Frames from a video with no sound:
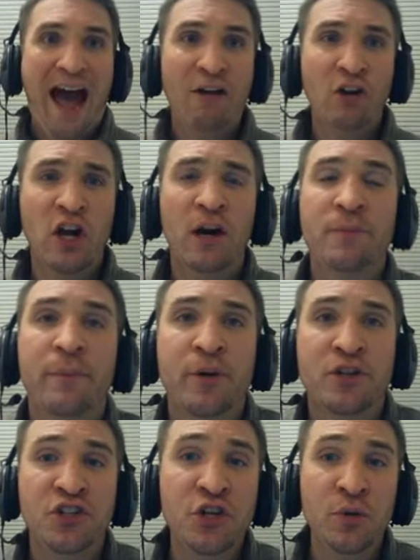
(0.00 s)
Outcome
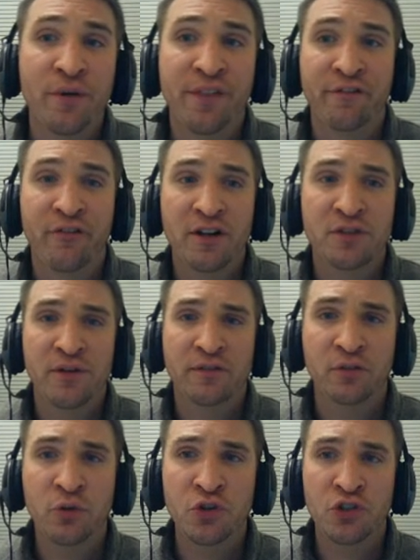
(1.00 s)
number two of the French
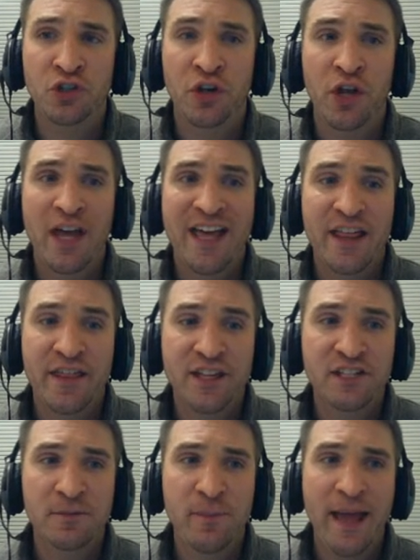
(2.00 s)
Revolution,
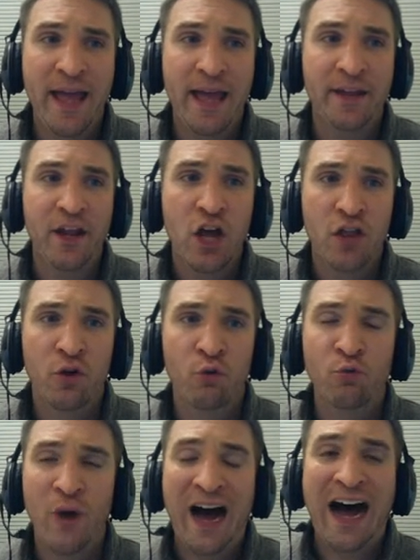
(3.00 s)
this man, the
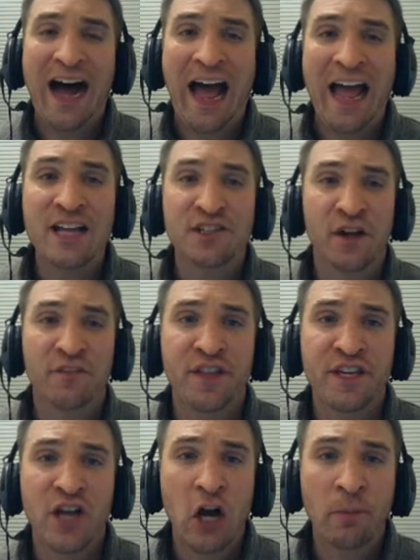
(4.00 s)
rise of
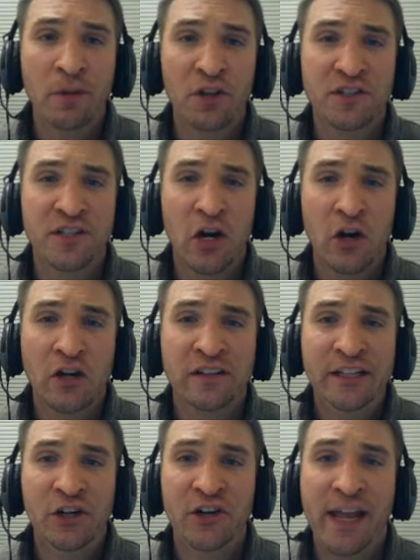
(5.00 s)
the young military
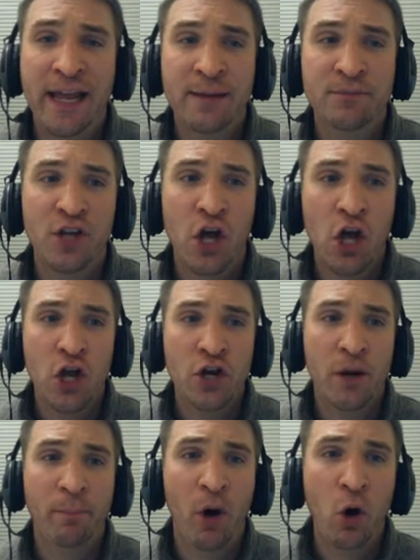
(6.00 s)
leader named
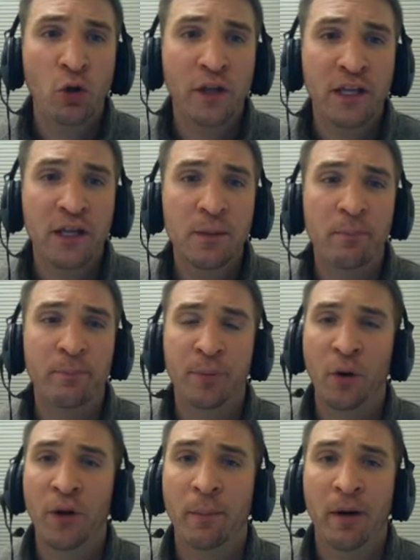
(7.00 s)
Napoleon
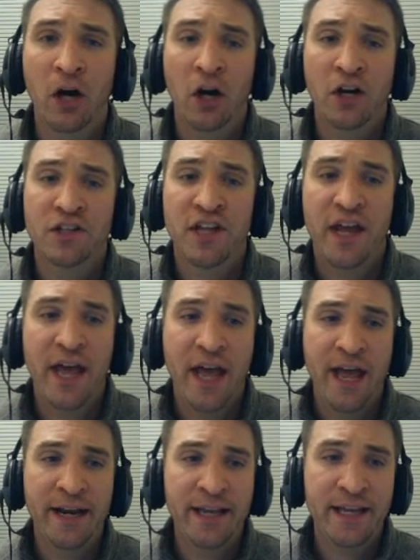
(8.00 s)
Bonaparte.
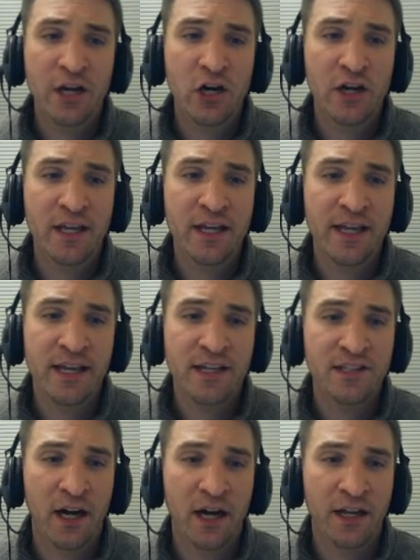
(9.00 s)
And here he
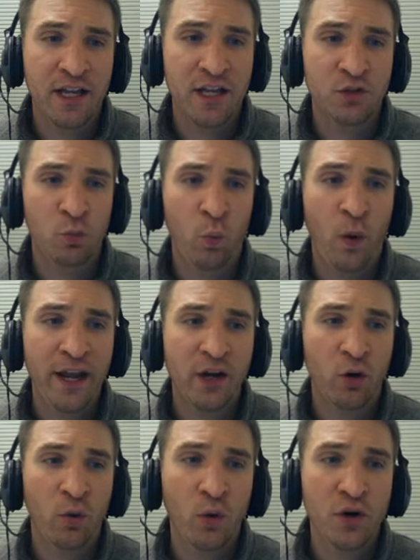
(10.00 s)
is on his white
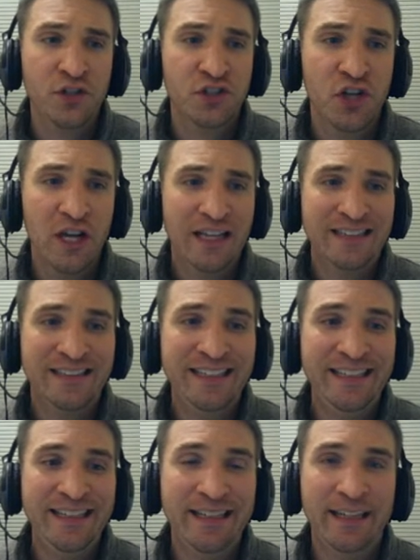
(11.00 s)
horse
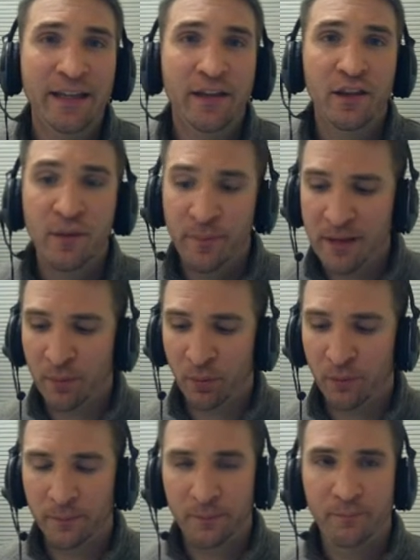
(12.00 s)
leading the
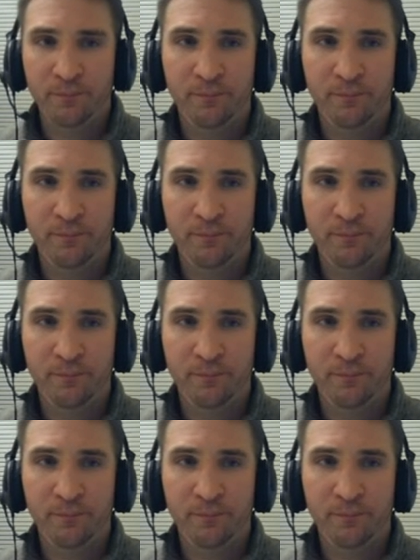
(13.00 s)
people.